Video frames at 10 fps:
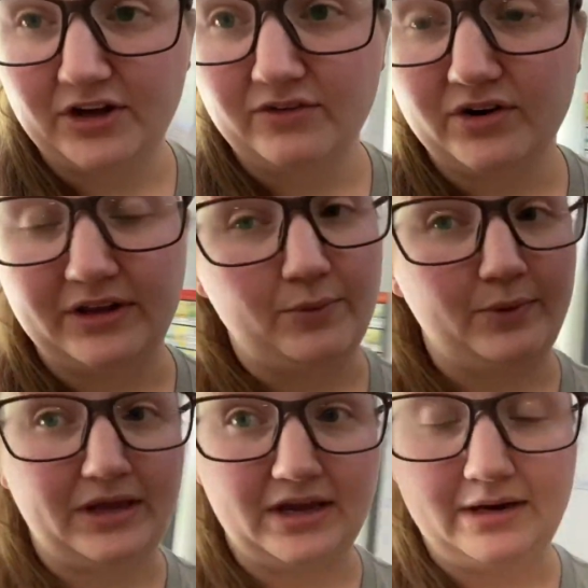over that
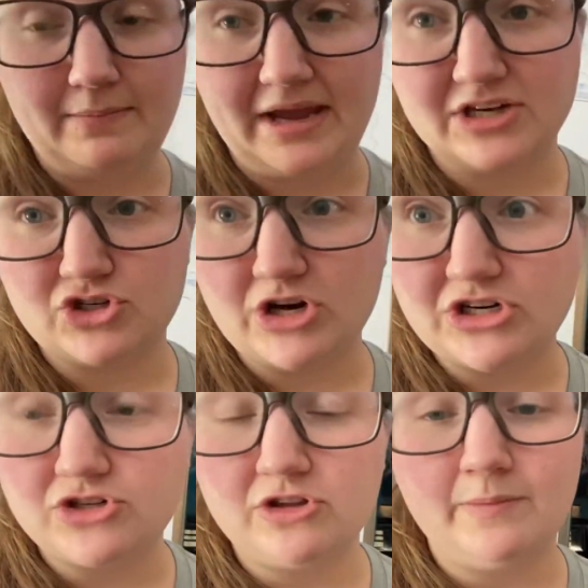we could make it
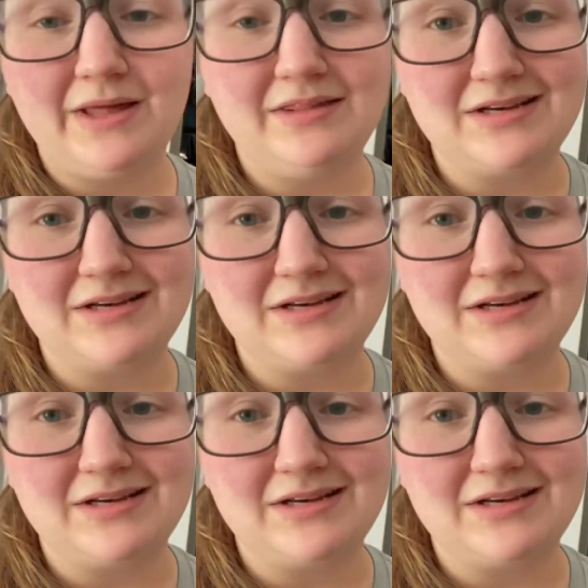stretch through the month,